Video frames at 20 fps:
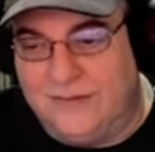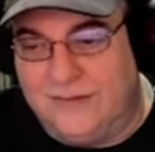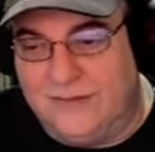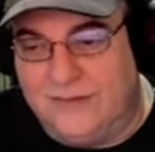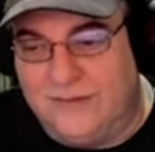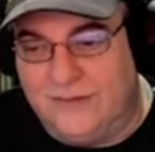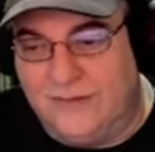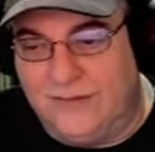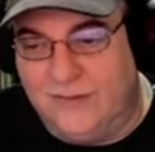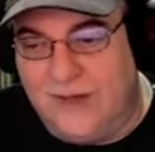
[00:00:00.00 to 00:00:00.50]

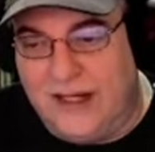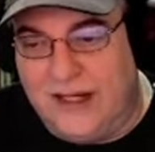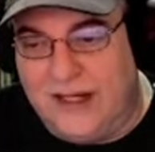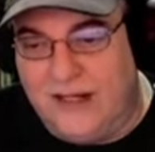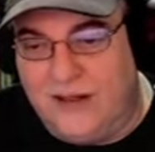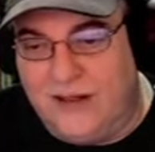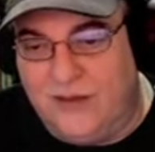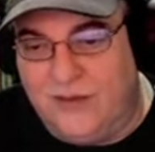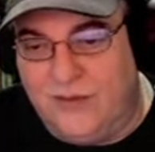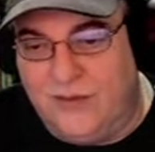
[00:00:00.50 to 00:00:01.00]

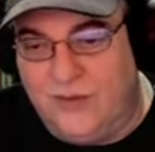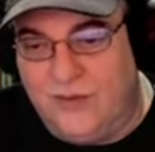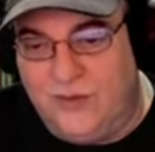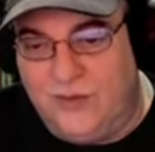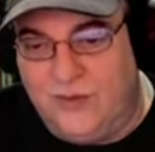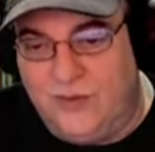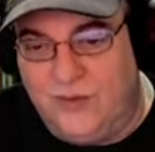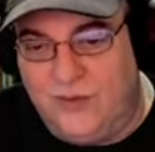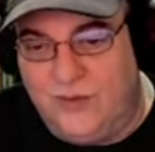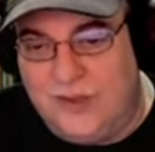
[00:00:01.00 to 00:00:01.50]
when
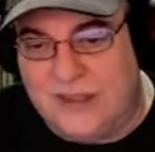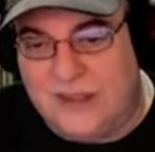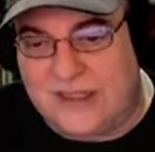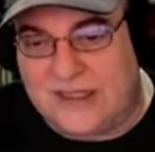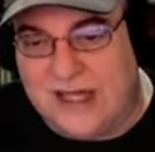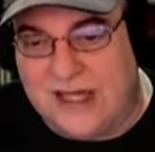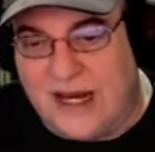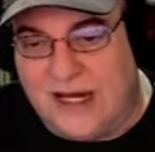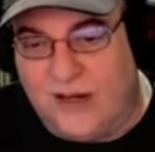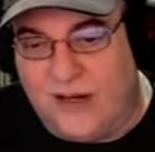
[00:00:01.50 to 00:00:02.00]

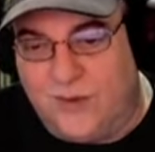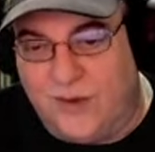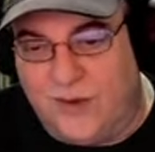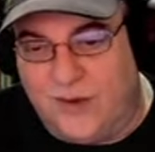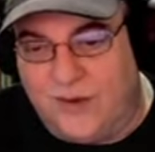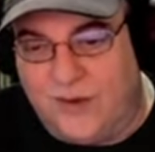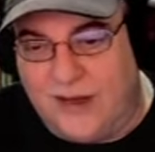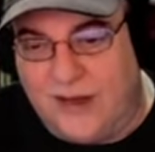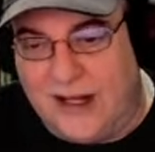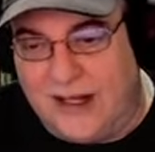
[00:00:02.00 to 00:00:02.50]
deciding
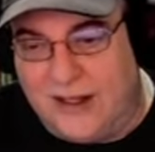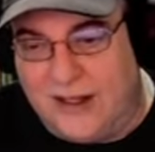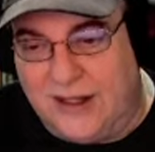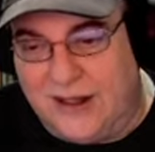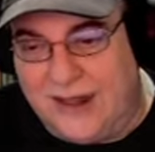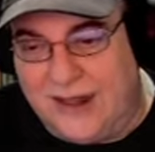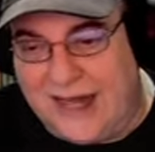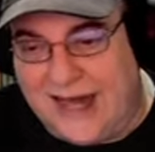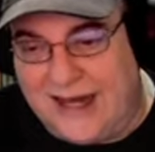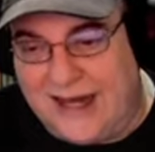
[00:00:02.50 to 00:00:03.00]
whether or not
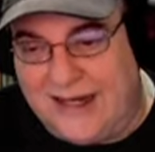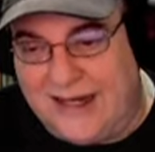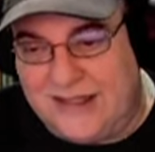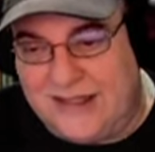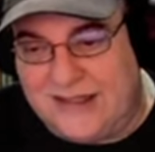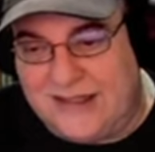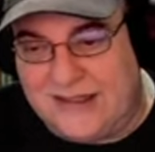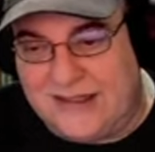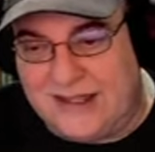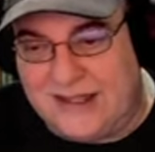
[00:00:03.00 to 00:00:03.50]
that
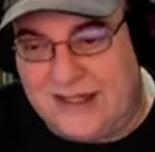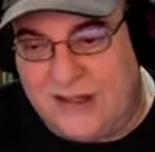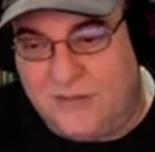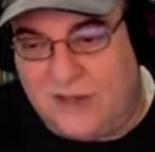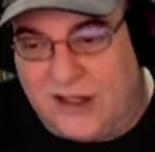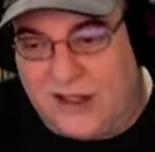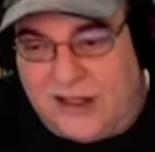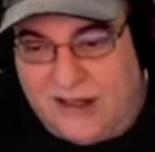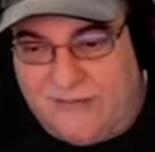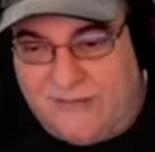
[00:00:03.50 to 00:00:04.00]
is the
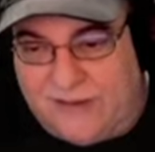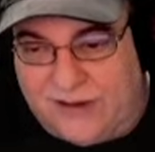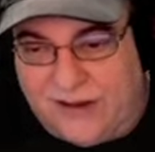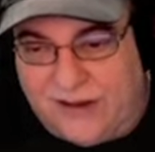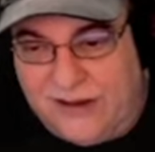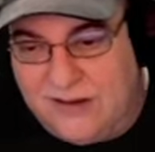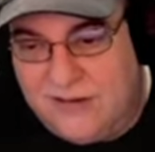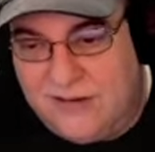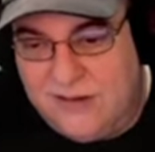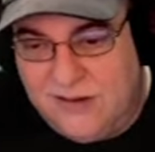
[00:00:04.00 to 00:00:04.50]
malevolent
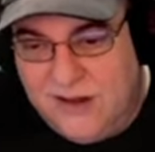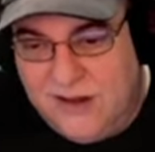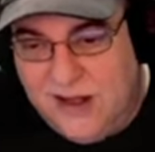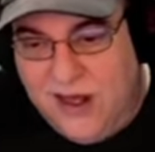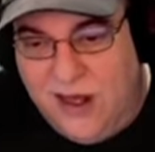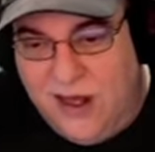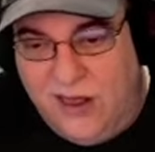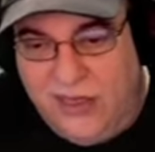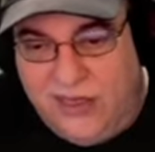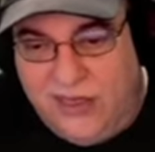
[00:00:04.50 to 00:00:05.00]

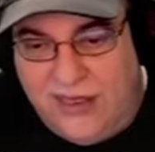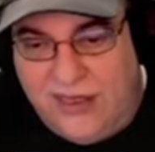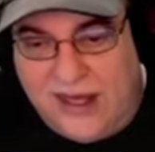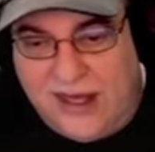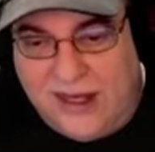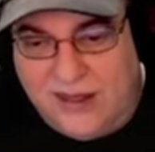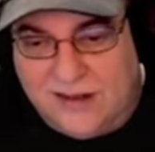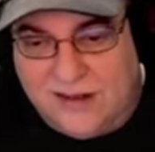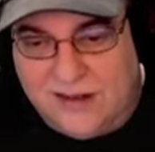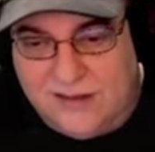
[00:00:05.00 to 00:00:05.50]

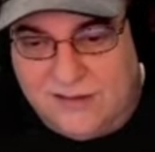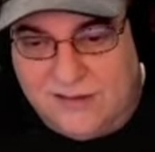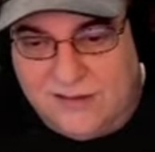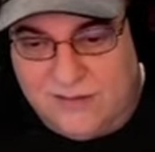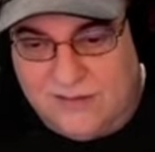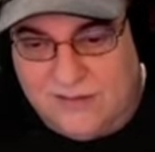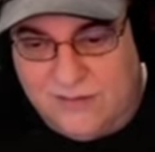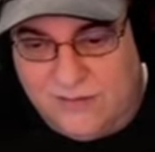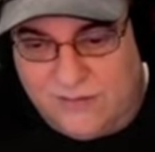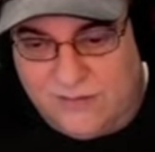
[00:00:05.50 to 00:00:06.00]
thing
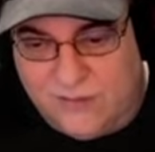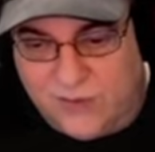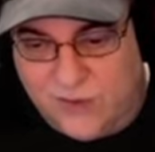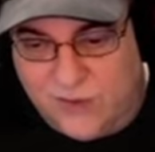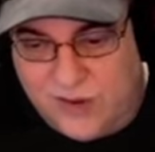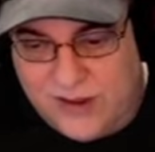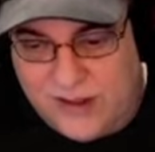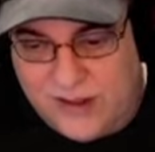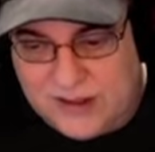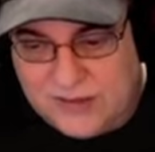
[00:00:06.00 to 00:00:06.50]

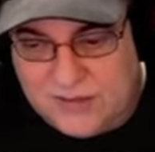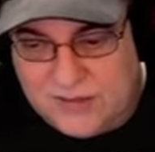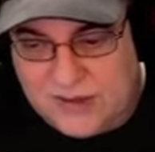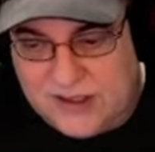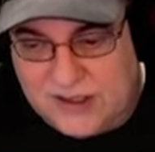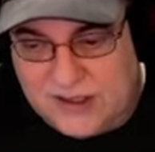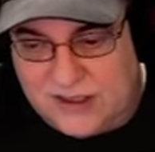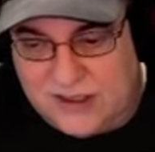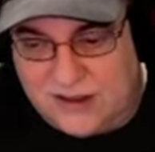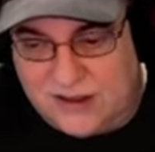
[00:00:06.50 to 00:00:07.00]
for this
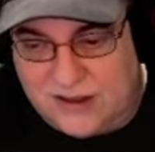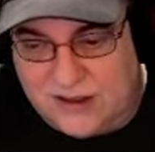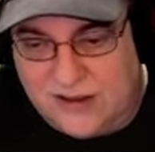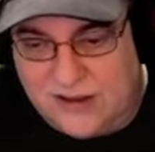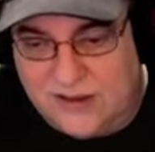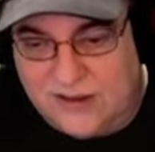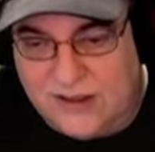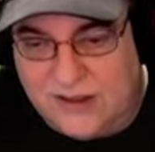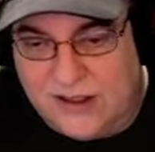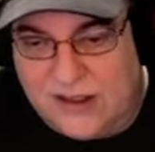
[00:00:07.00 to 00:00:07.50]
particular
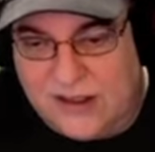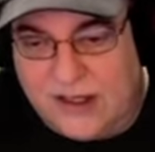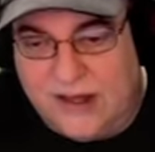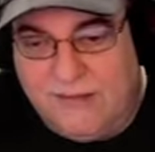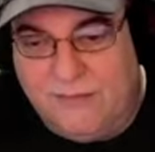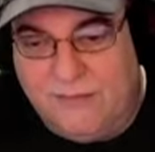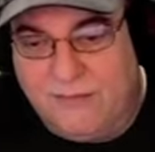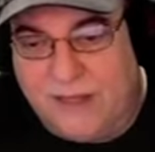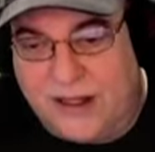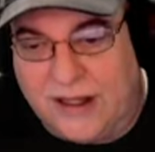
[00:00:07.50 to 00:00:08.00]
the
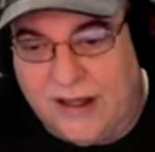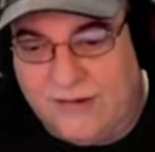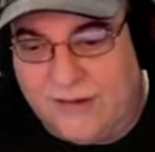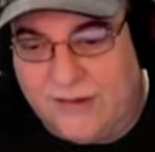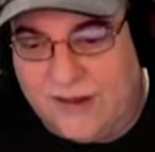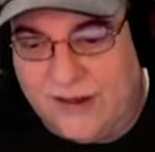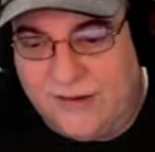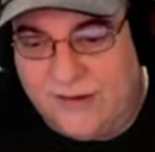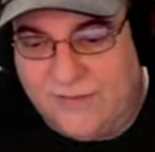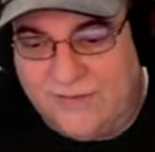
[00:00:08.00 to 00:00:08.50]

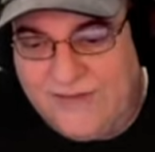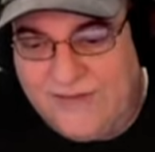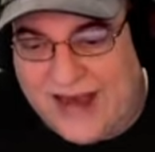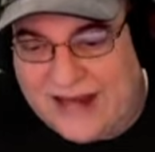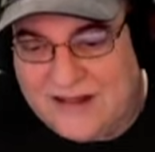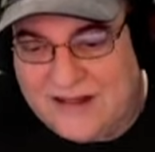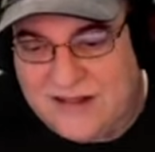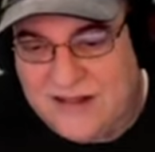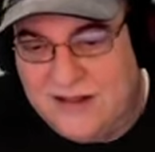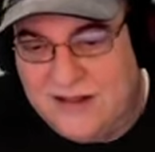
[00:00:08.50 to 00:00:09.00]
malevolent effect